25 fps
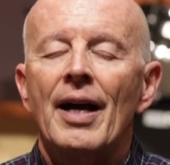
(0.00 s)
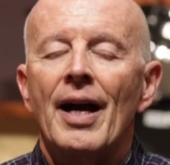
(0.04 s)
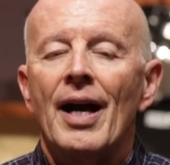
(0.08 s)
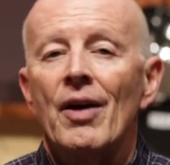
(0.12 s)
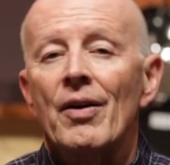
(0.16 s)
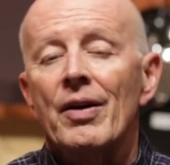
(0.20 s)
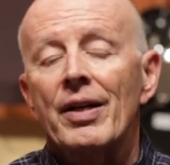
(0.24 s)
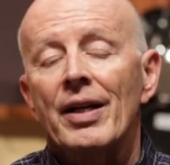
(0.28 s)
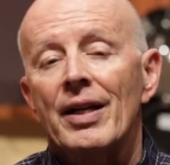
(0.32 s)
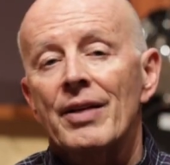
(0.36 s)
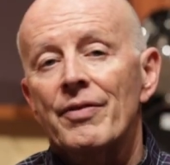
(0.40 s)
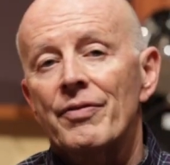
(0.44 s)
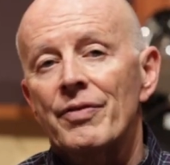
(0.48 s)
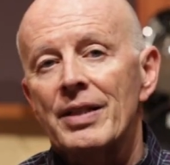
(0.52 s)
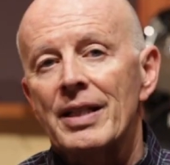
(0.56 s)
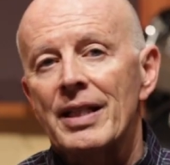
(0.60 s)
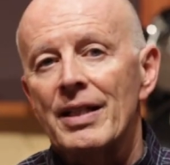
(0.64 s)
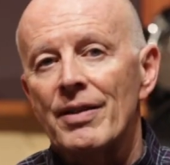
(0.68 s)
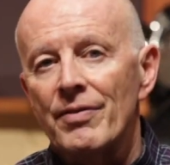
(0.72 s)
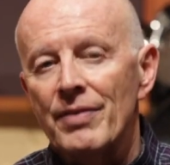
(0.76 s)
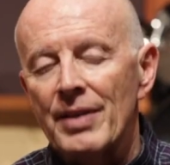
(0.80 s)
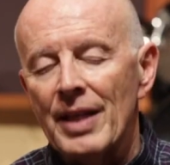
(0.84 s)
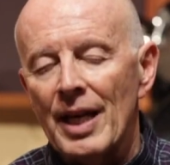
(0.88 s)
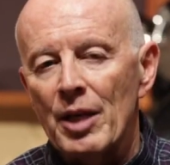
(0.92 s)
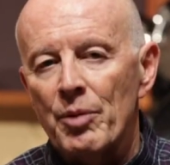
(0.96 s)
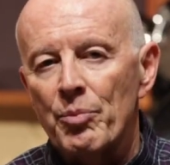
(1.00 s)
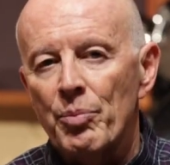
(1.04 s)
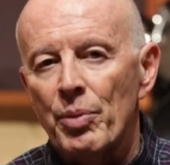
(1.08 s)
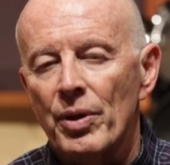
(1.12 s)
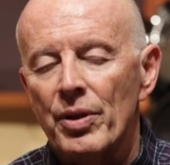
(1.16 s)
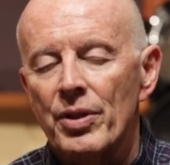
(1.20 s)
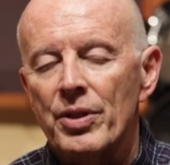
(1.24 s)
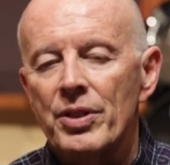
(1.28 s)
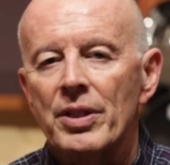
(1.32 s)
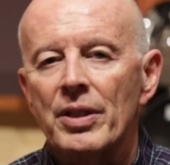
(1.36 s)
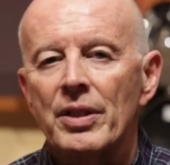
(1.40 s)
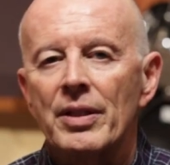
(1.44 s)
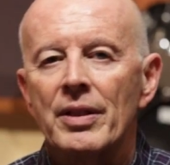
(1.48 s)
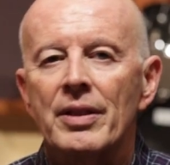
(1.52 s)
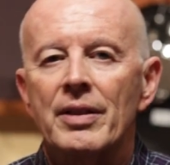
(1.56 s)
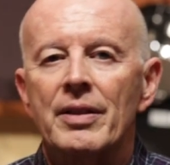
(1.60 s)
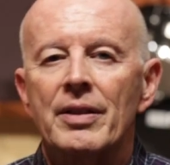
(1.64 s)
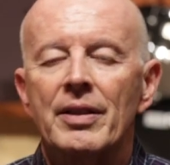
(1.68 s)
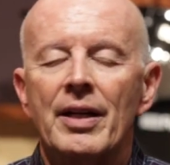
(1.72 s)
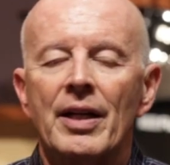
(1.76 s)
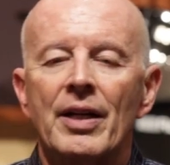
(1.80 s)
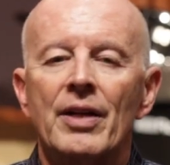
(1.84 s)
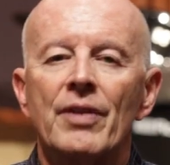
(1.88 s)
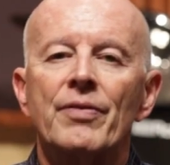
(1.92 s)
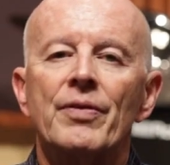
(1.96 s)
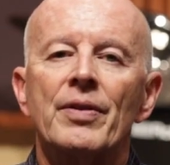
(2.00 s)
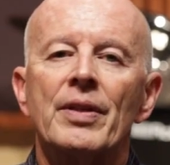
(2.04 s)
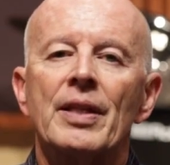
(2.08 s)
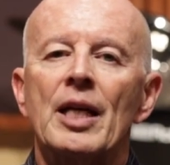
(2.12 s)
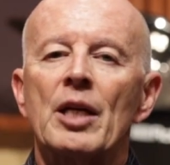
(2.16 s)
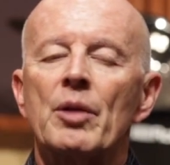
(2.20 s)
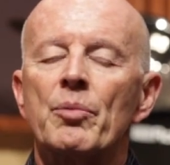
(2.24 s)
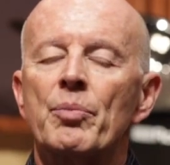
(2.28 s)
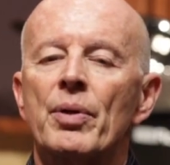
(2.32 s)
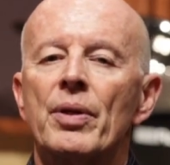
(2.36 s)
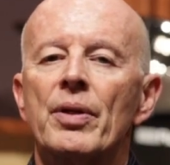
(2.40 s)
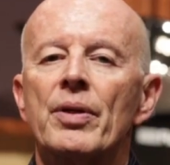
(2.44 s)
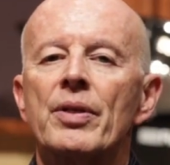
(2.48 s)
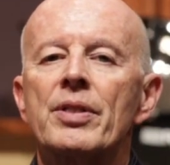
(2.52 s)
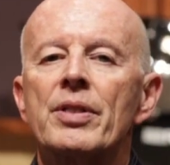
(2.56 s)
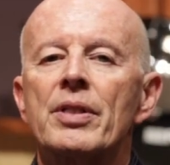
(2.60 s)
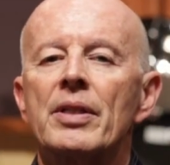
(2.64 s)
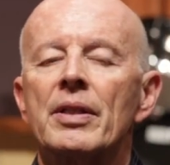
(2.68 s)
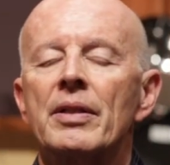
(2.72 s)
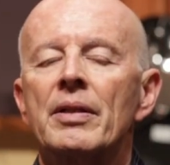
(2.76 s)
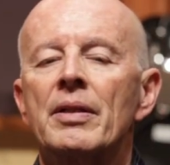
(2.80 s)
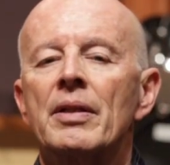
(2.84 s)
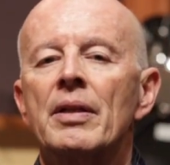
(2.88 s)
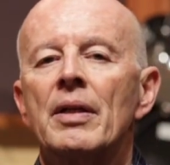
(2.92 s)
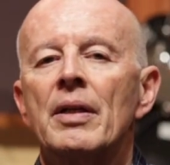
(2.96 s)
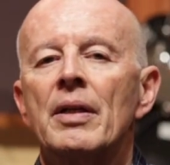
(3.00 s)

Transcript: How can I forgive that person and care for that person?